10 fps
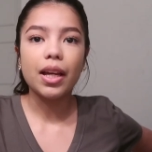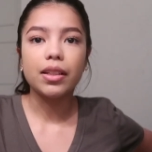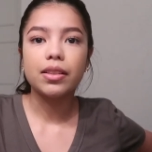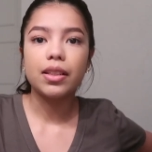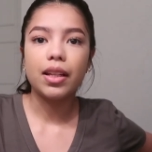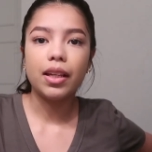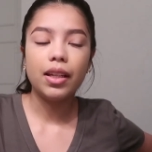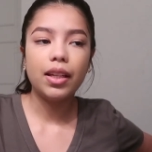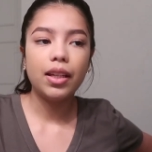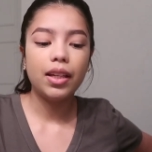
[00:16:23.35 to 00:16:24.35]
yeah,
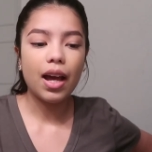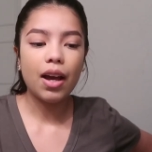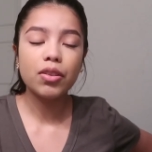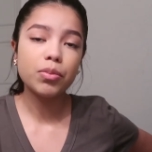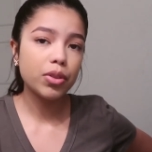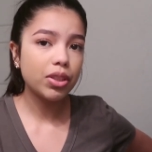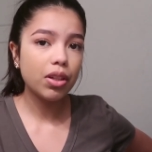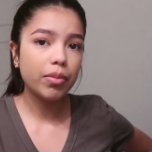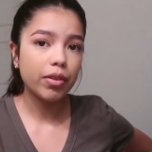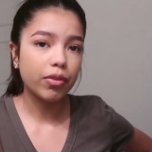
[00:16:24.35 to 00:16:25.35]
today I was
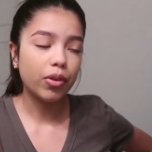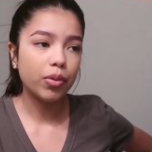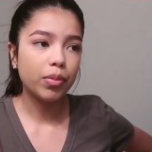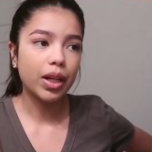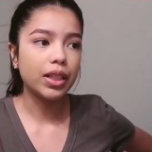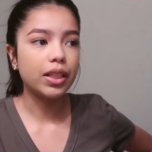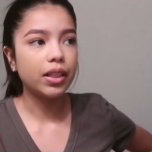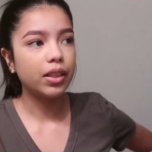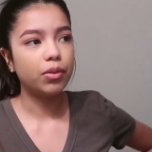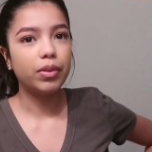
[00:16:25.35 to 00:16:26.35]
mostly on my phone, but I
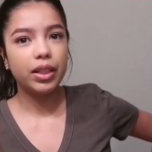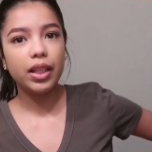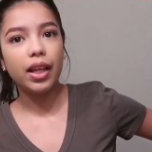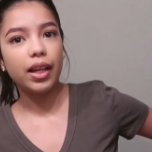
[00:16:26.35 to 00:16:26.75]
did read